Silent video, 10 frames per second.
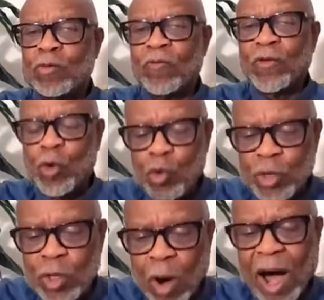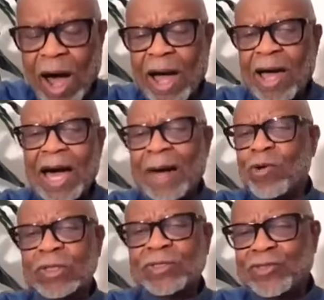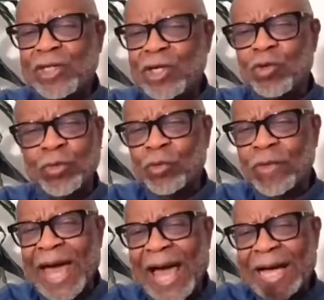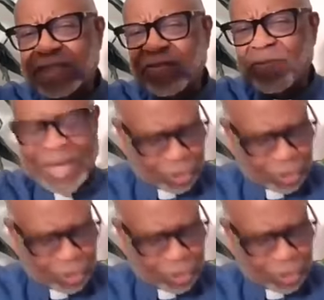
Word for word: for who you are. I'm going to see you through the eyes of my